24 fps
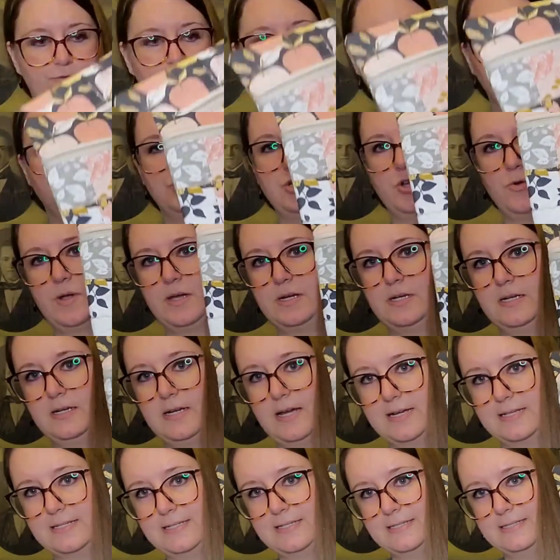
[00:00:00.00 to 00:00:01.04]
from Joanna
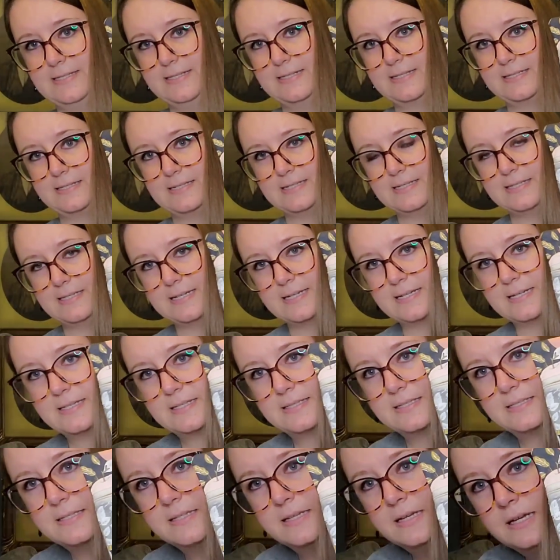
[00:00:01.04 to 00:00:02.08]

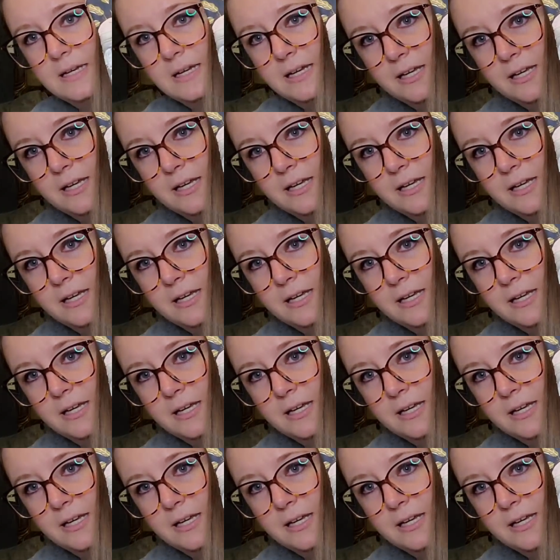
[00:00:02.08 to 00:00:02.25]
1966